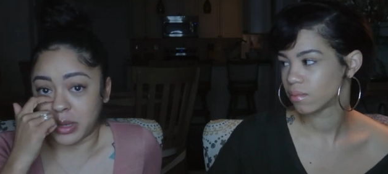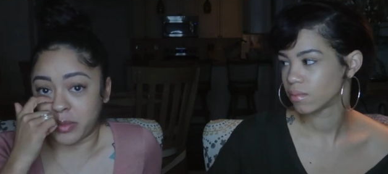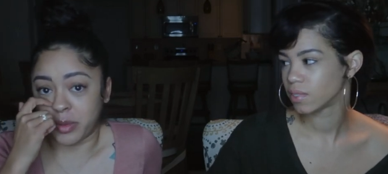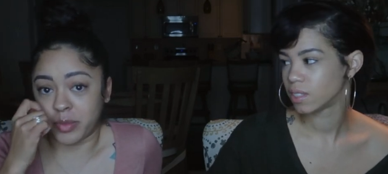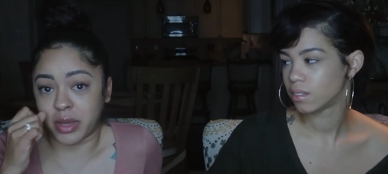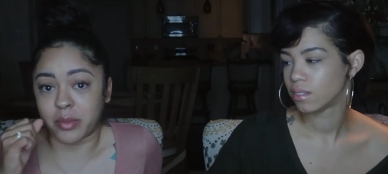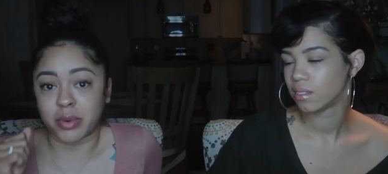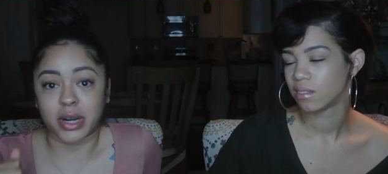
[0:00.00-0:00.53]
Speaker 1: I'm gonna
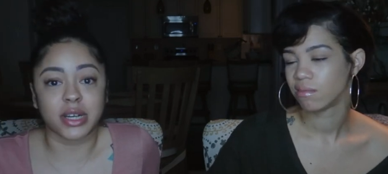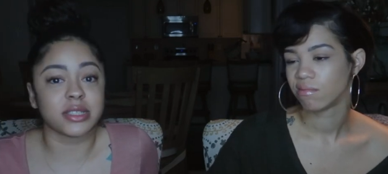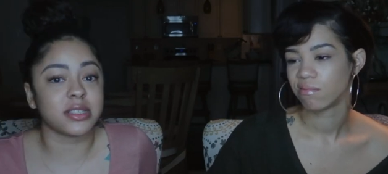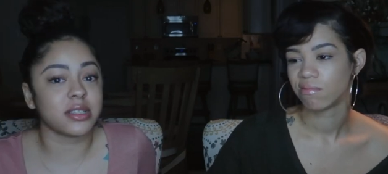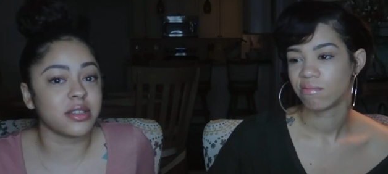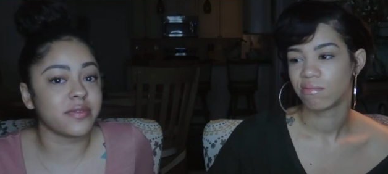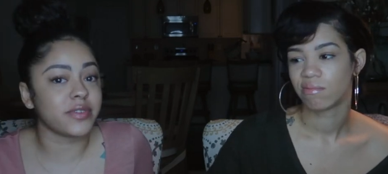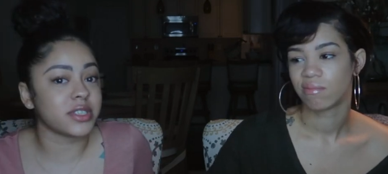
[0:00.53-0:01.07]
be a
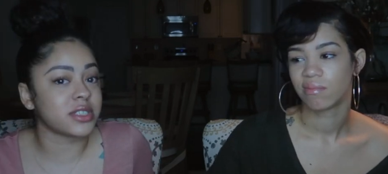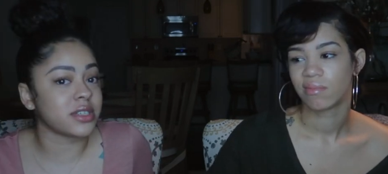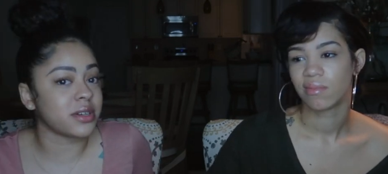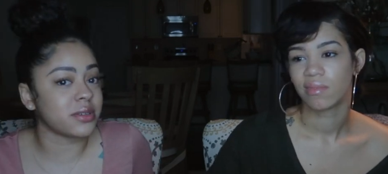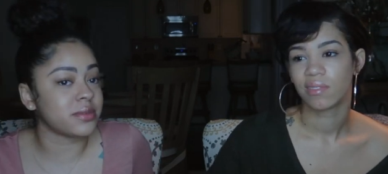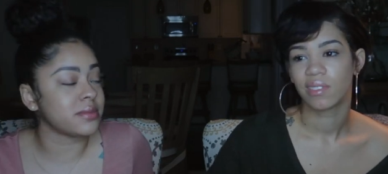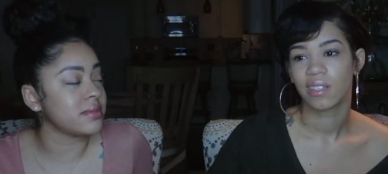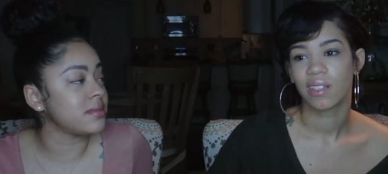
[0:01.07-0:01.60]
bridezilla for
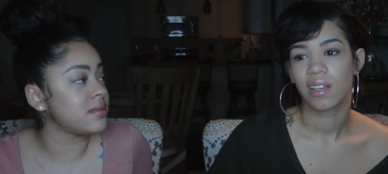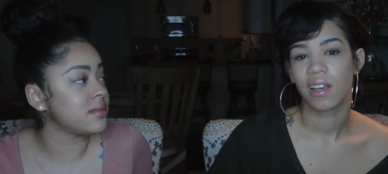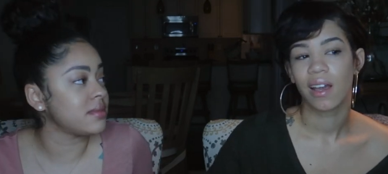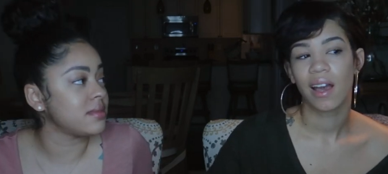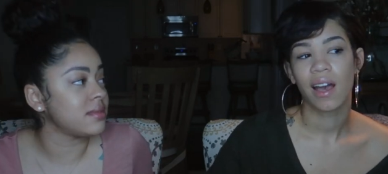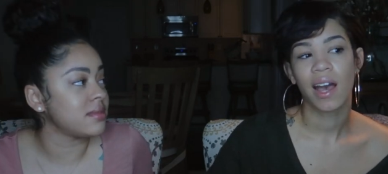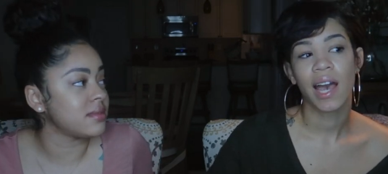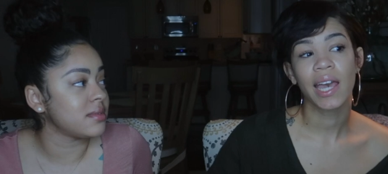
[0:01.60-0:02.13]
sure.
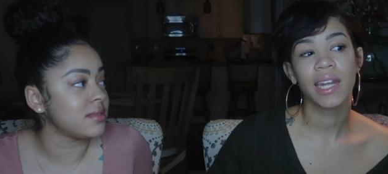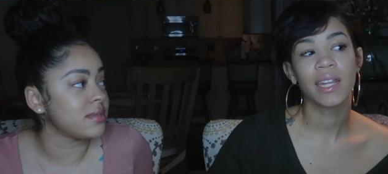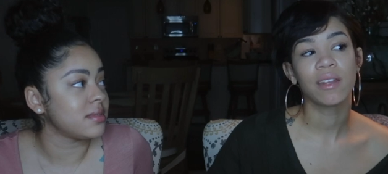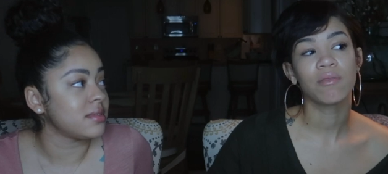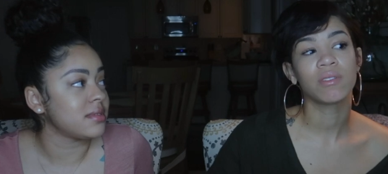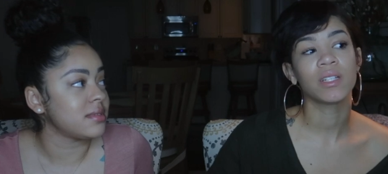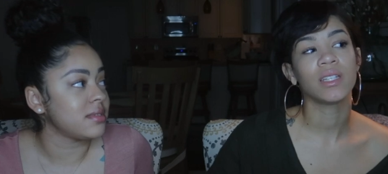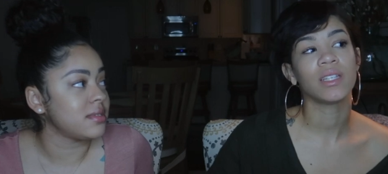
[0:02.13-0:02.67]
Speaker 2: I
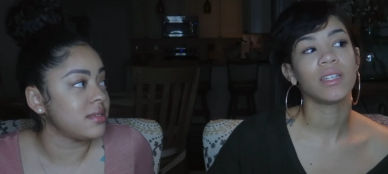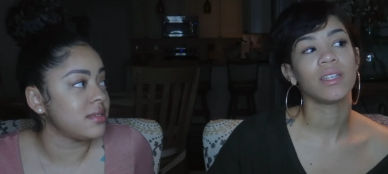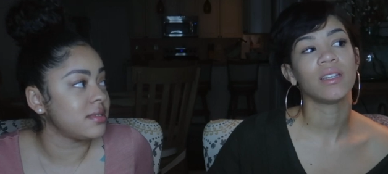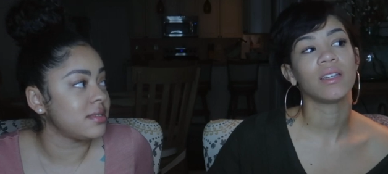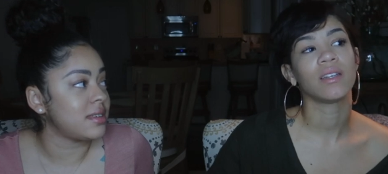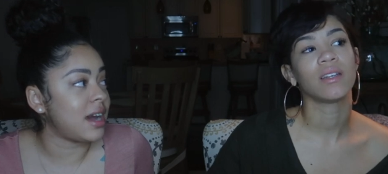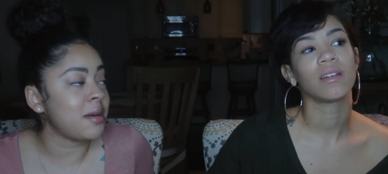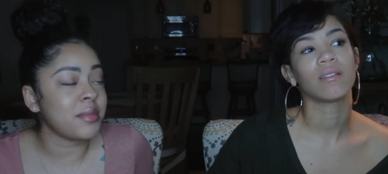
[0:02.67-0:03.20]
didn't
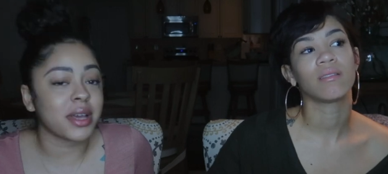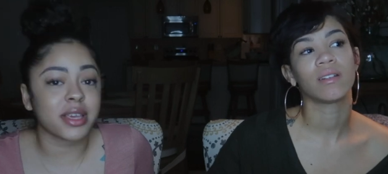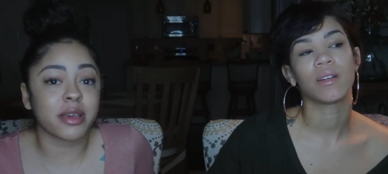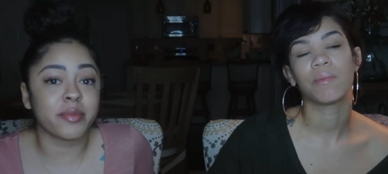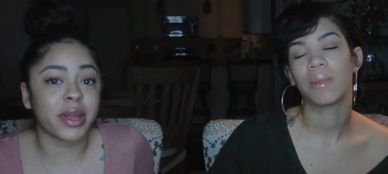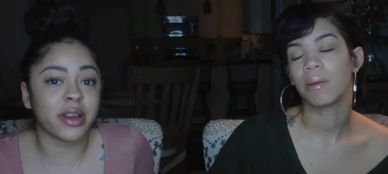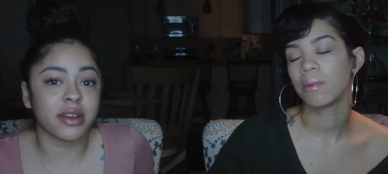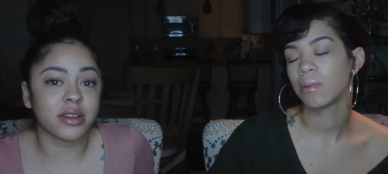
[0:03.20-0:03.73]
really.
Speaker 1: I might get
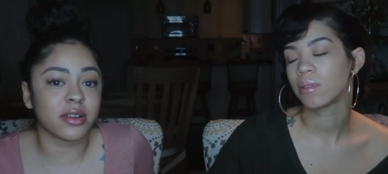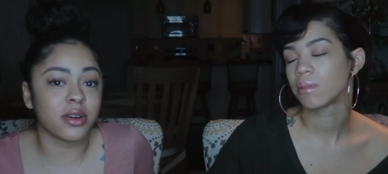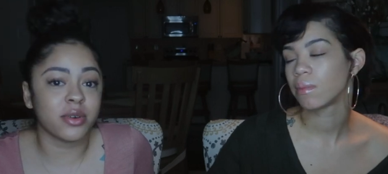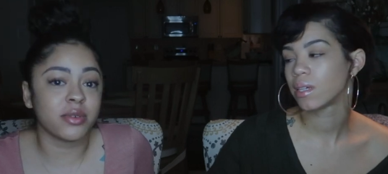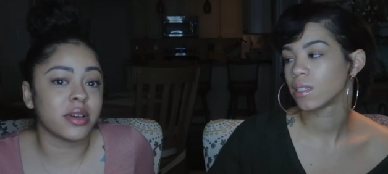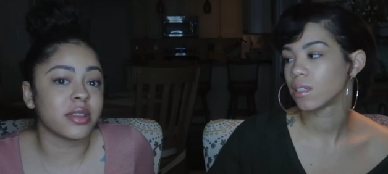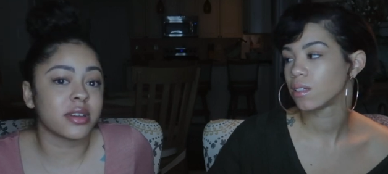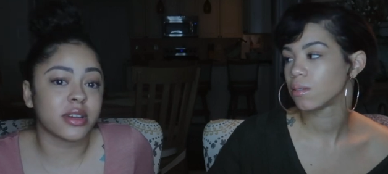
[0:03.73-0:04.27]
married in a whole
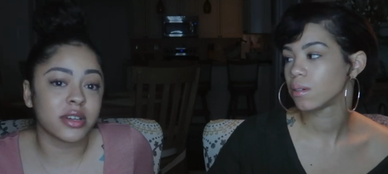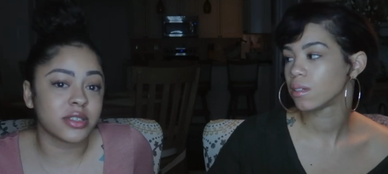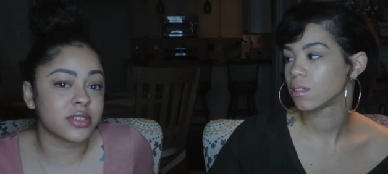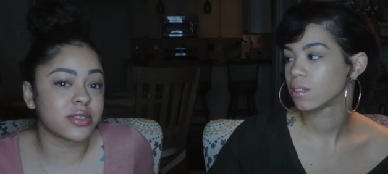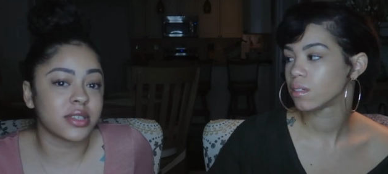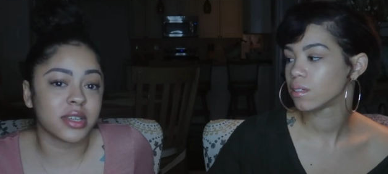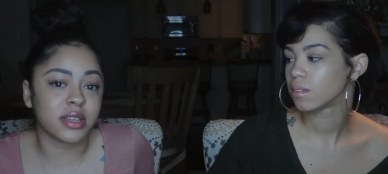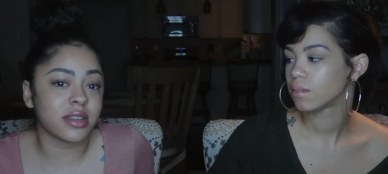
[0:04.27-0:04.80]
other
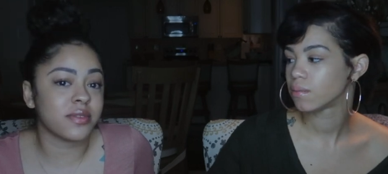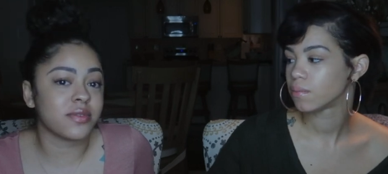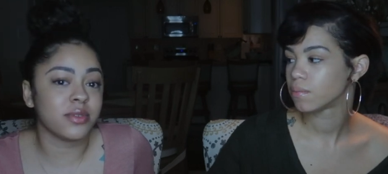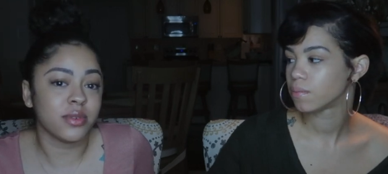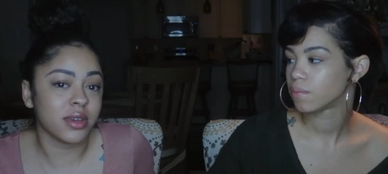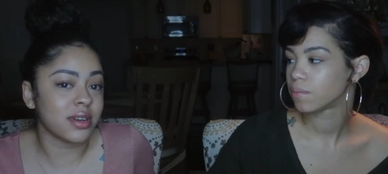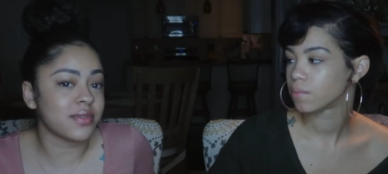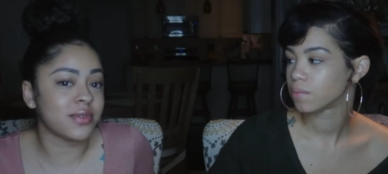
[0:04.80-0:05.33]
country, and if you
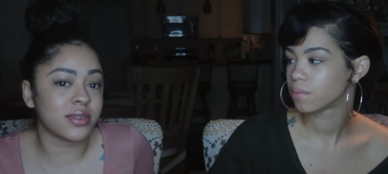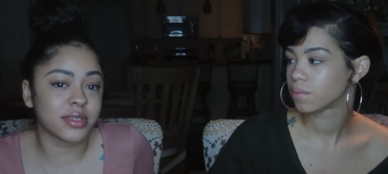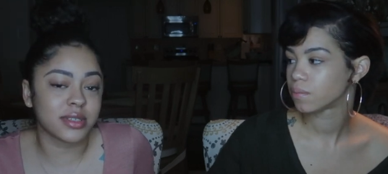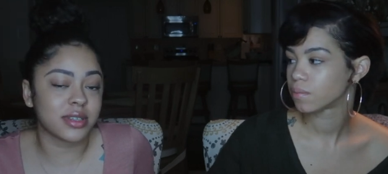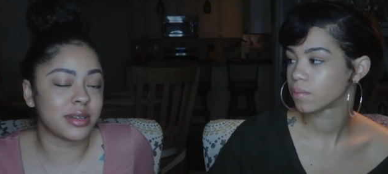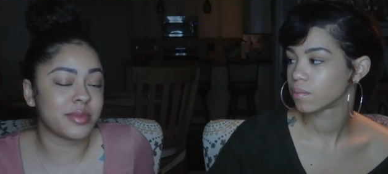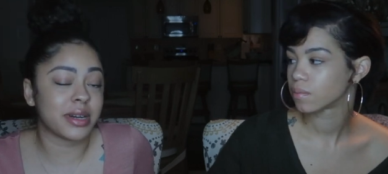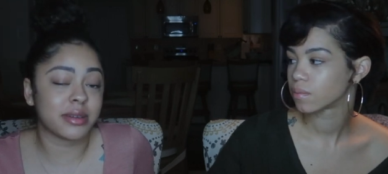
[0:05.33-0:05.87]
can afford to
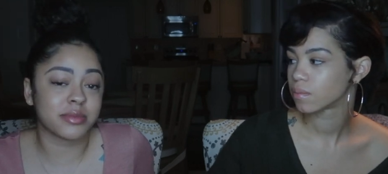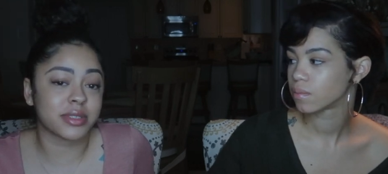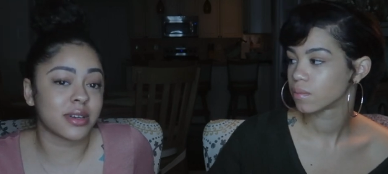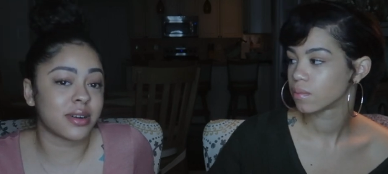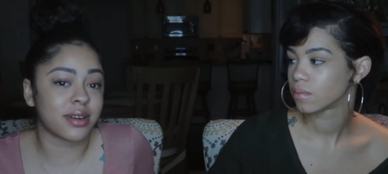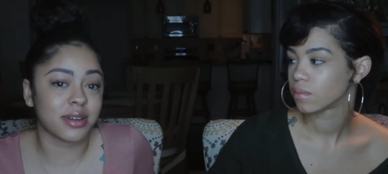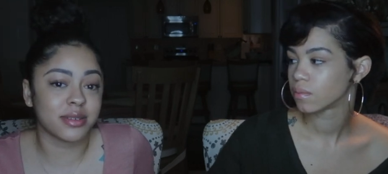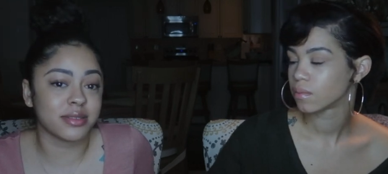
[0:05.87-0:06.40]
come, I'm
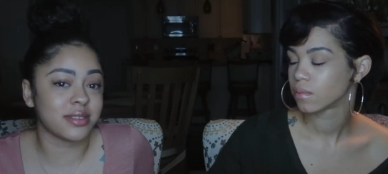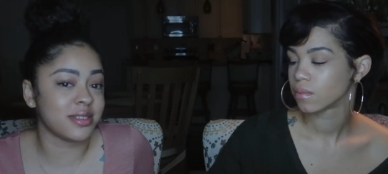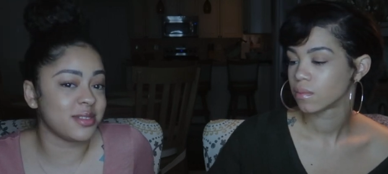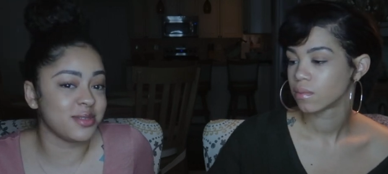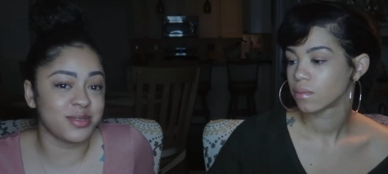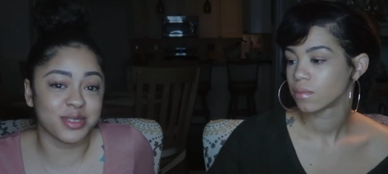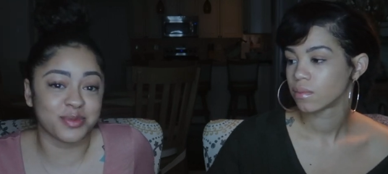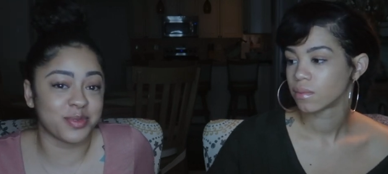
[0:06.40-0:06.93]
sorry, then
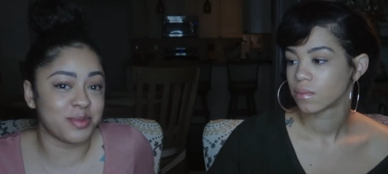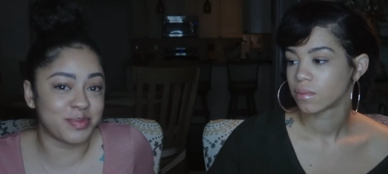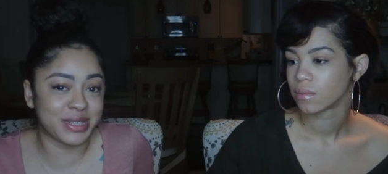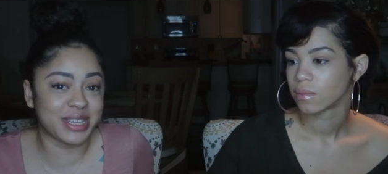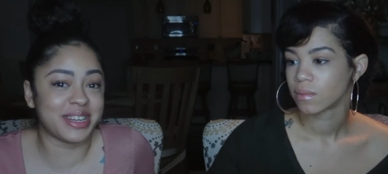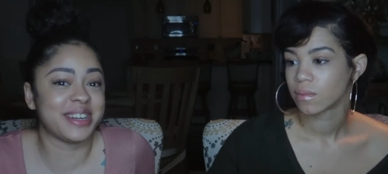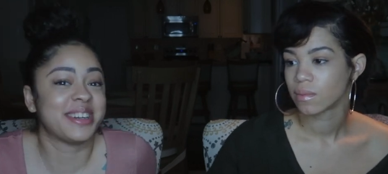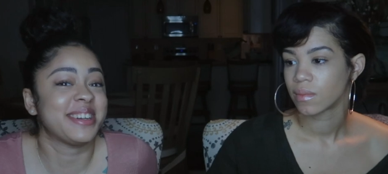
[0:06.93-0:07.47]
you just.
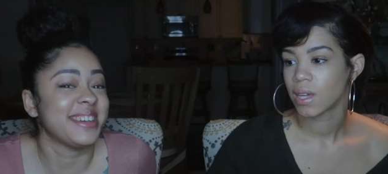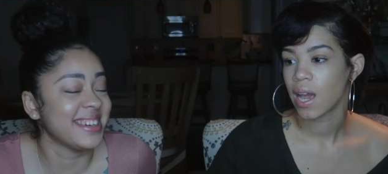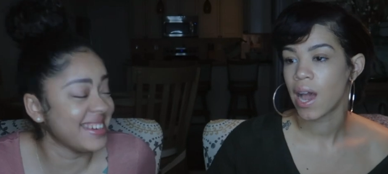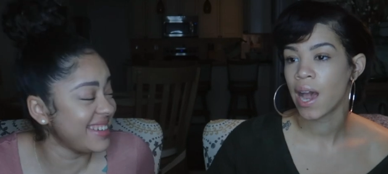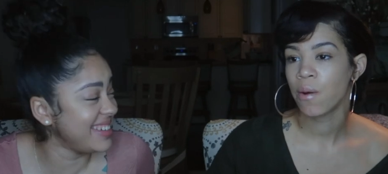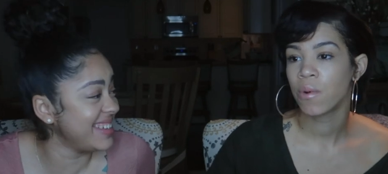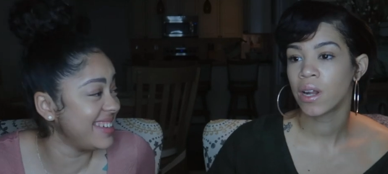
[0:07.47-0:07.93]
Speaker 2: I